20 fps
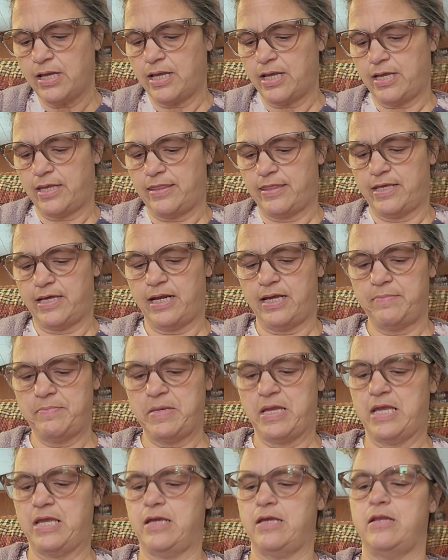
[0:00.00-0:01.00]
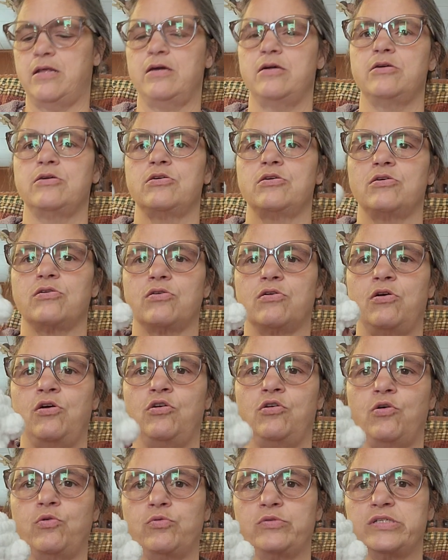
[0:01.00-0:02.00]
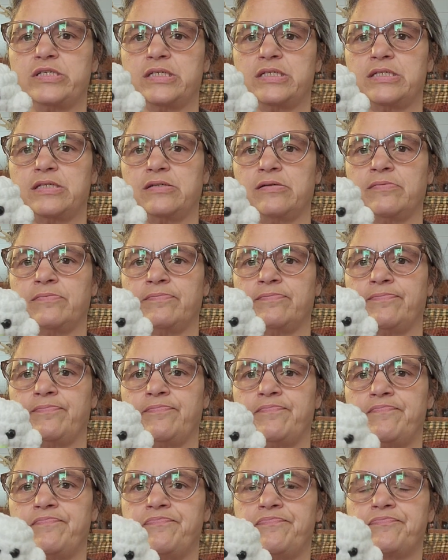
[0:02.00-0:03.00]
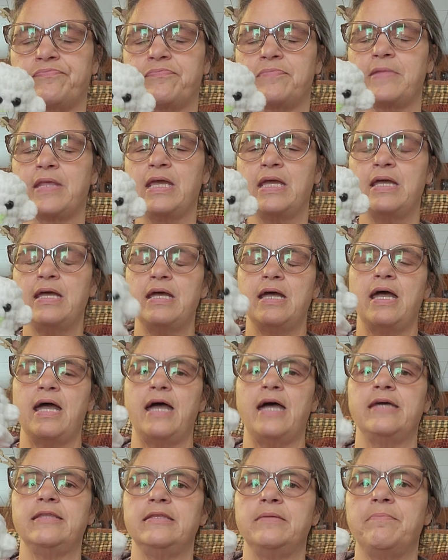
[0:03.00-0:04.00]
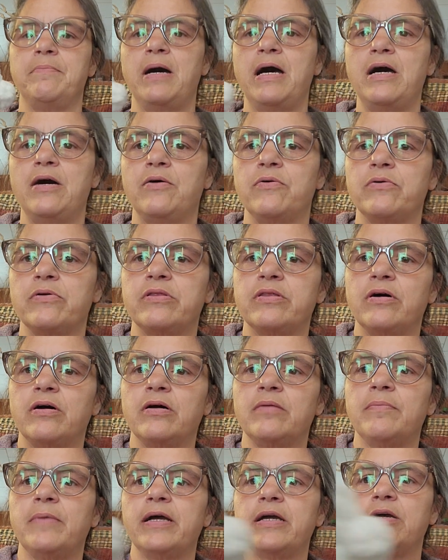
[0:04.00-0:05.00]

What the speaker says: And then I made Ghost. And the mouth on my